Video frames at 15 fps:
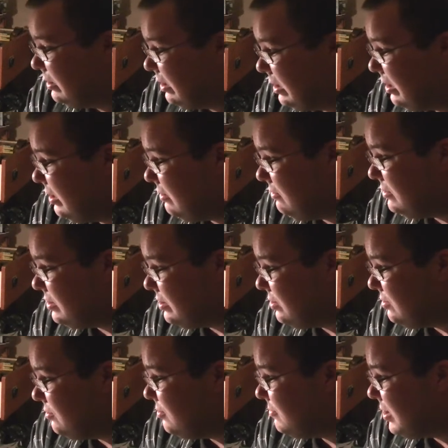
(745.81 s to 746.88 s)
you know, I wasn't
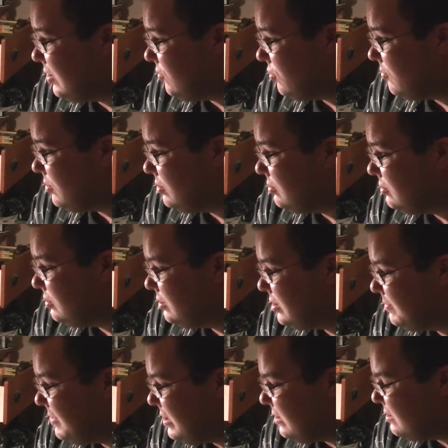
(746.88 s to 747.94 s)
doing my normal
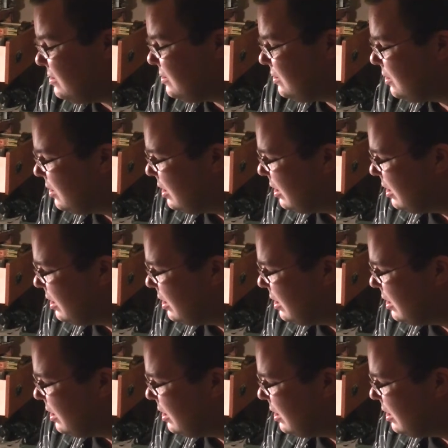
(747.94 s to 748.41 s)
speeds.